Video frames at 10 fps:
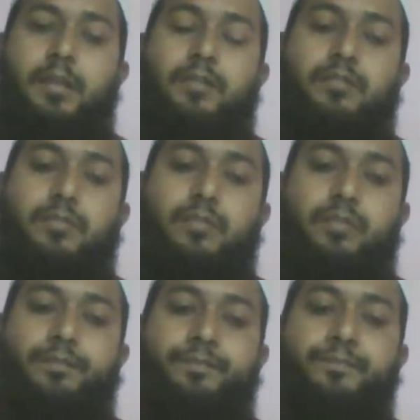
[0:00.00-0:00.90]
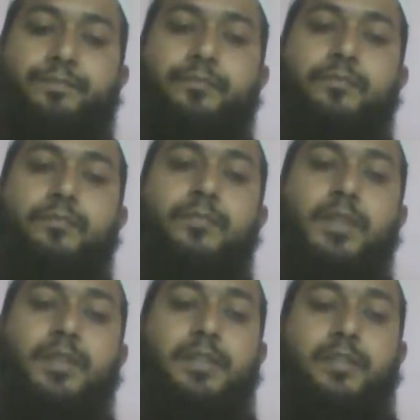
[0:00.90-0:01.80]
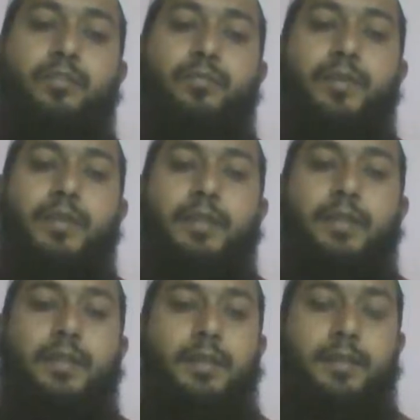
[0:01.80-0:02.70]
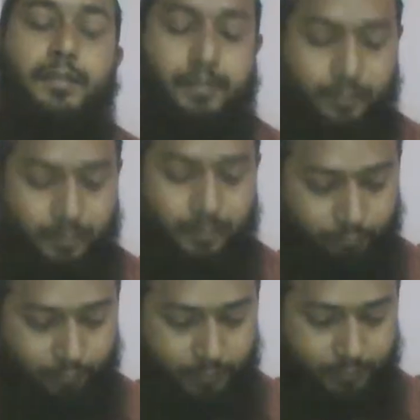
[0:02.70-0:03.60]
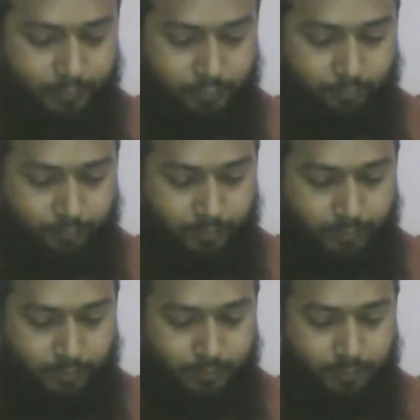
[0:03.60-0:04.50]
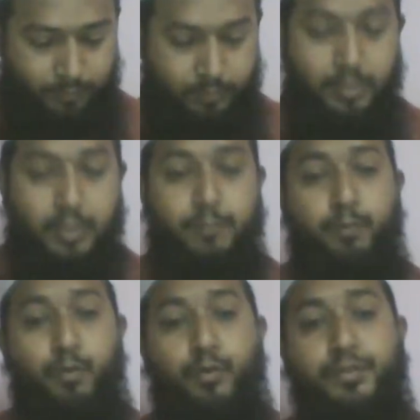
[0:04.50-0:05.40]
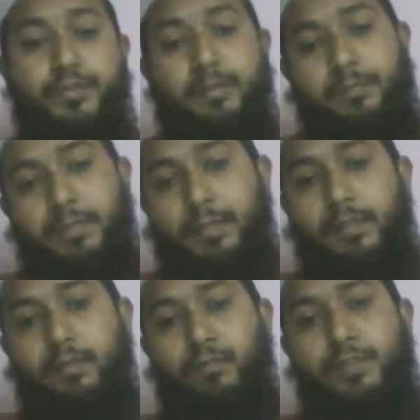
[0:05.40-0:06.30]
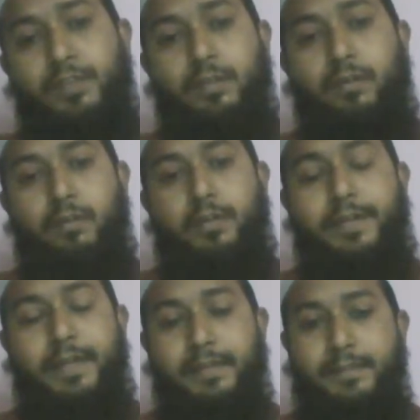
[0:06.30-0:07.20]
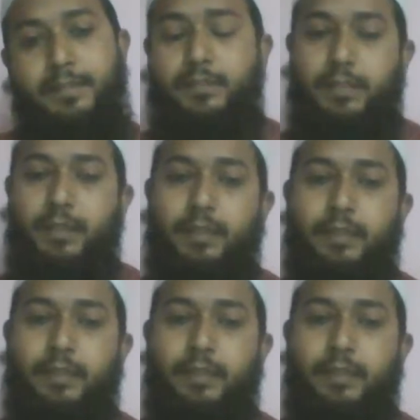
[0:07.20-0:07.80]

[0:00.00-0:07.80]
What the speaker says: So discovery is what is discovery is explore something which already existing.